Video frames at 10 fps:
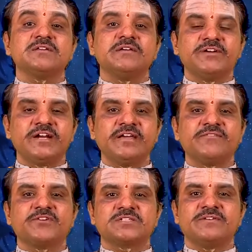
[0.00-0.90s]
every day
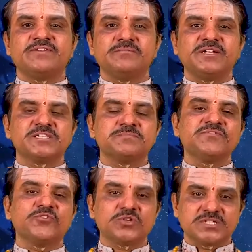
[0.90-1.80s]
for 7 minutes
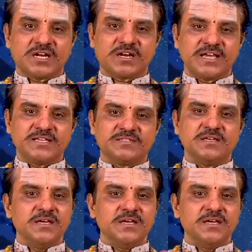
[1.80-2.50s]
before sunrise,